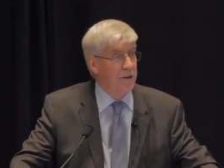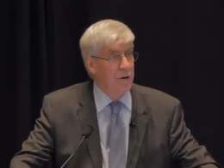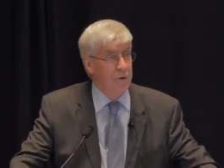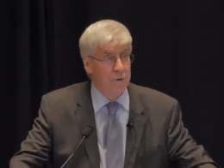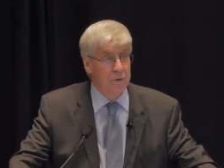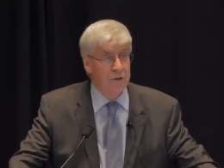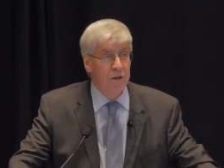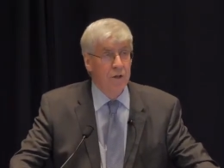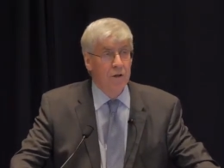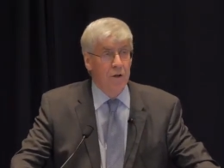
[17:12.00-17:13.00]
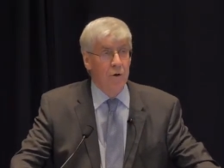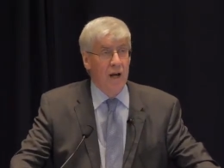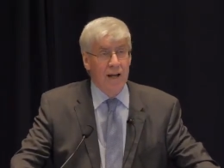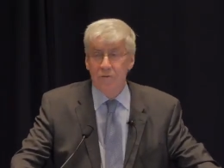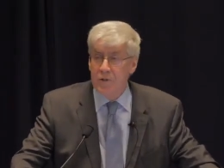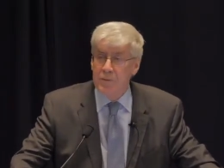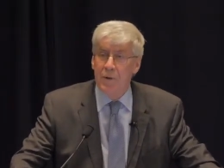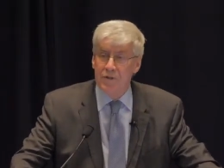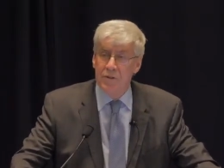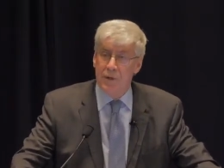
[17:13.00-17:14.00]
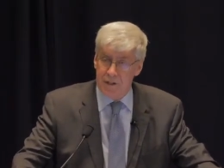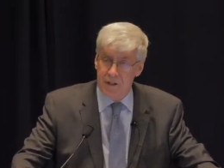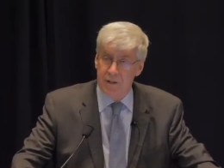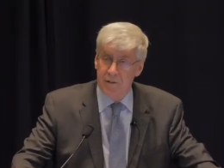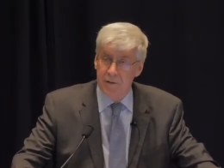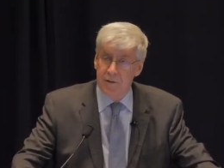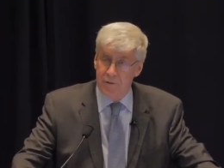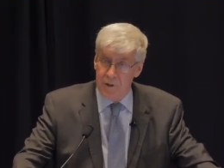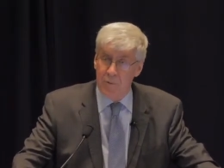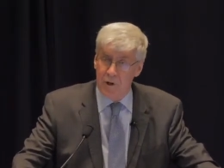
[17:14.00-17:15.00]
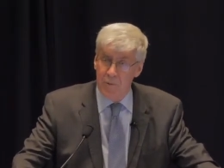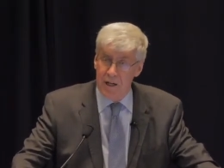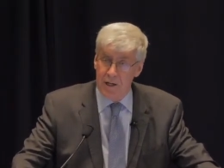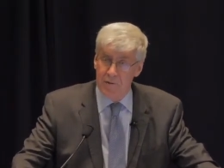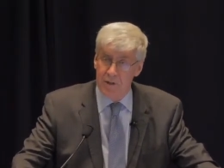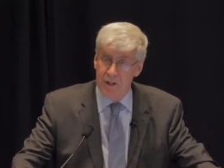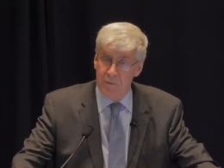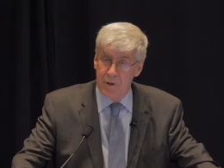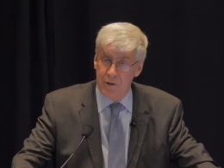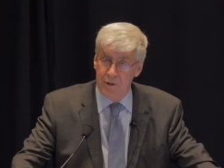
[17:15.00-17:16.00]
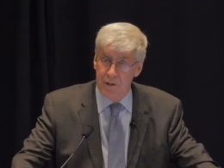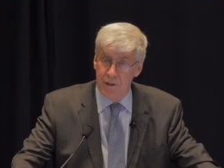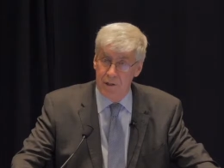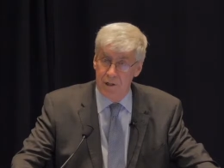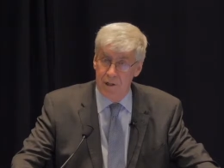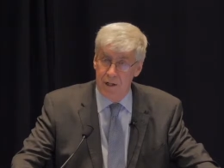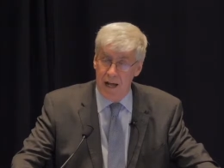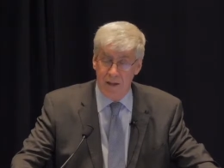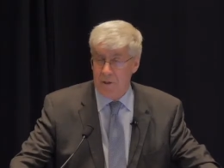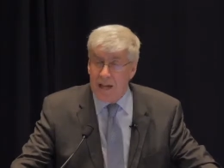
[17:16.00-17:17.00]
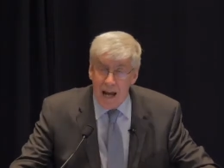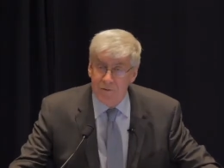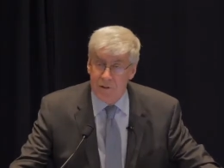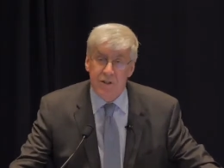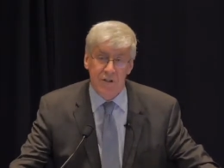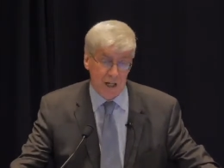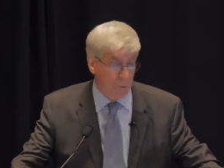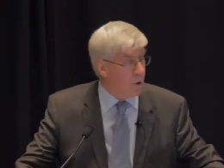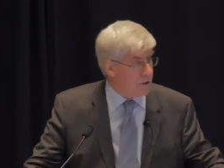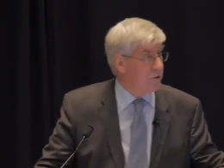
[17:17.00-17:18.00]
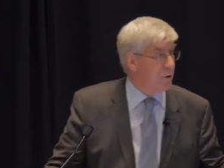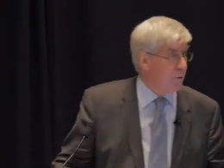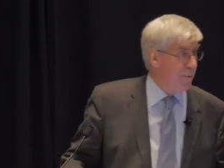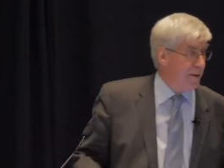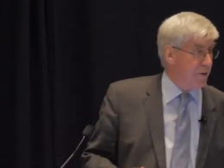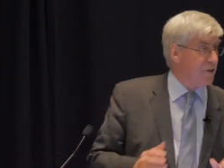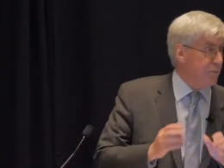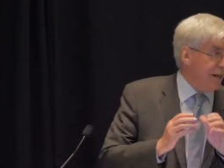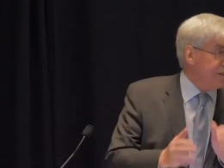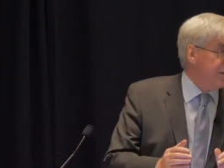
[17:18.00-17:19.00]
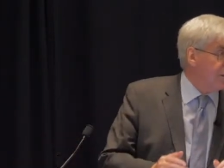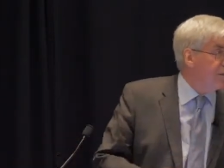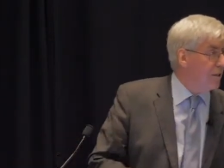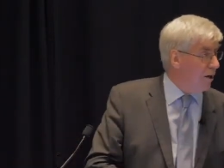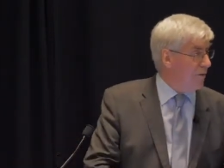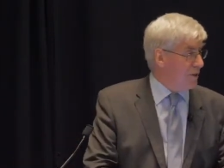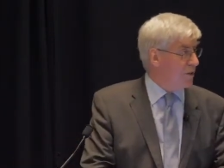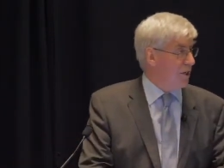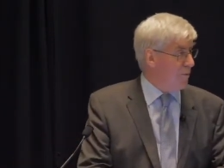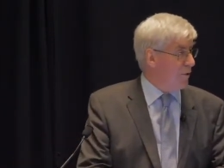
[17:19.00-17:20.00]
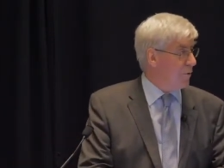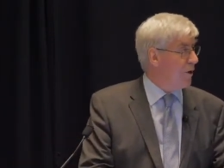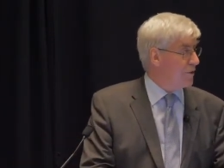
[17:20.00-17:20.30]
those who have responsibility for the well-being of the community. And they have to decide what to do about the spectre of intercommunal